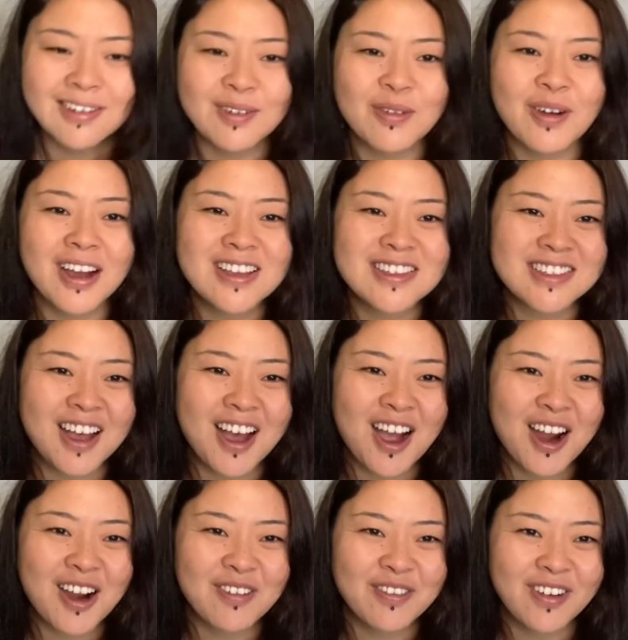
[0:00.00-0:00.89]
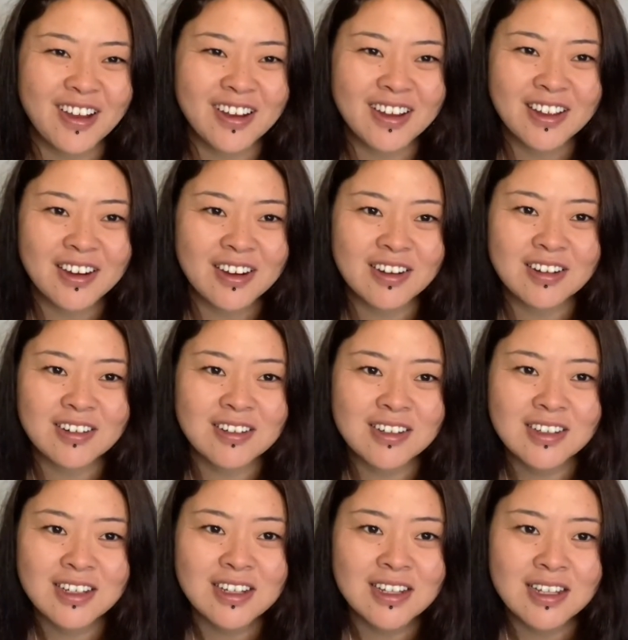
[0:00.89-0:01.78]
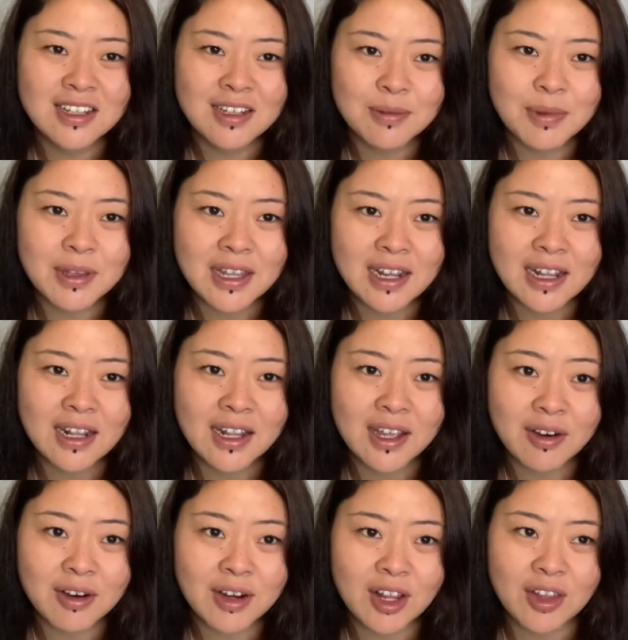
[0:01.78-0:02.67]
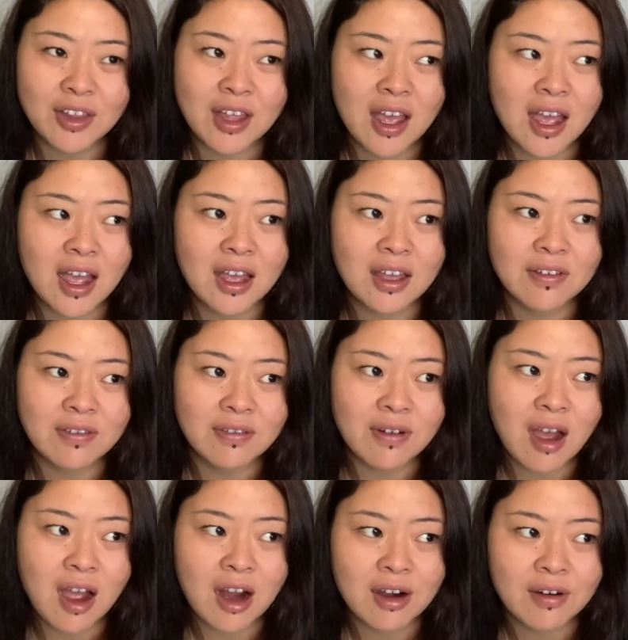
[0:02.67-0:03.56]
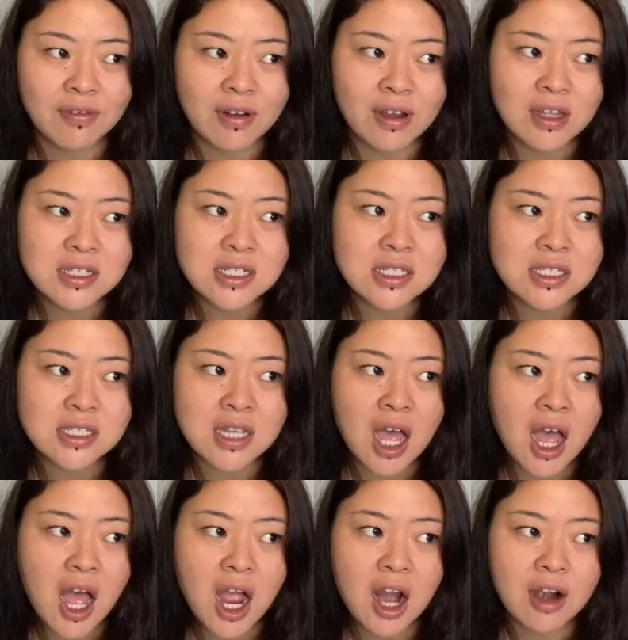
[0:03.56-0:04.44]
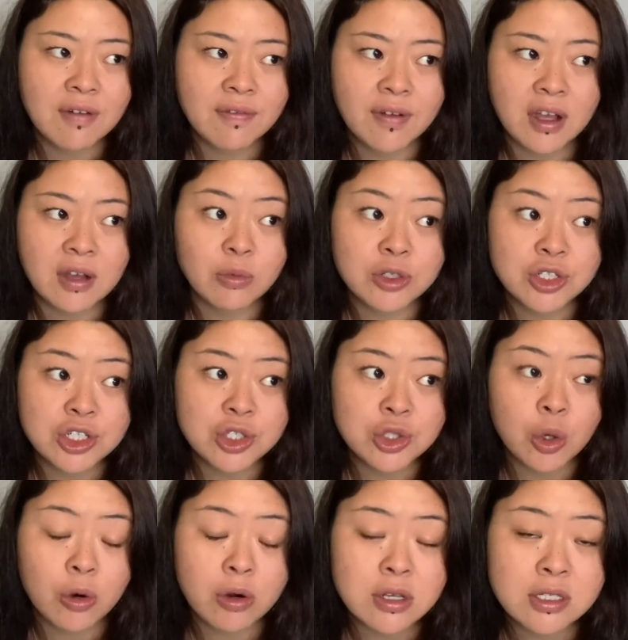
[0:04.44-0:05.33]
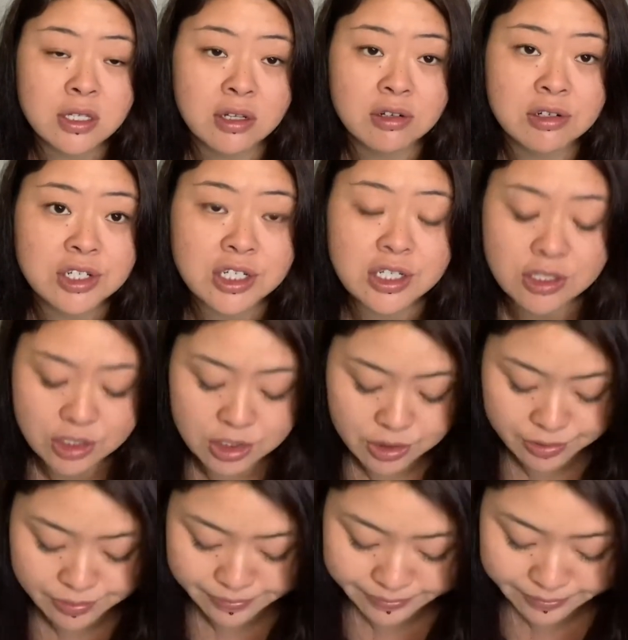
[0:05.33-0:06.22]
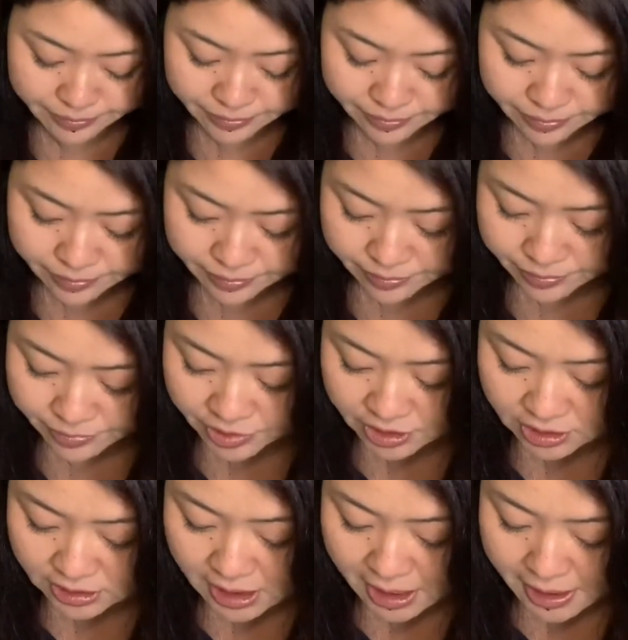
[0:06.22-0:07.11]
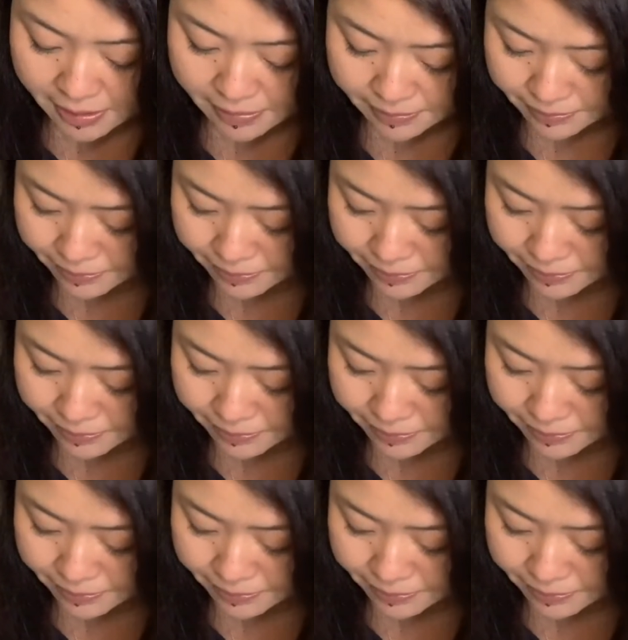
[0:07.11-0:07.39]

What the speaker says: Why is the Hierophant here? Let me get a clarity on the Hierophant, which is Taurus energy too. Just saying.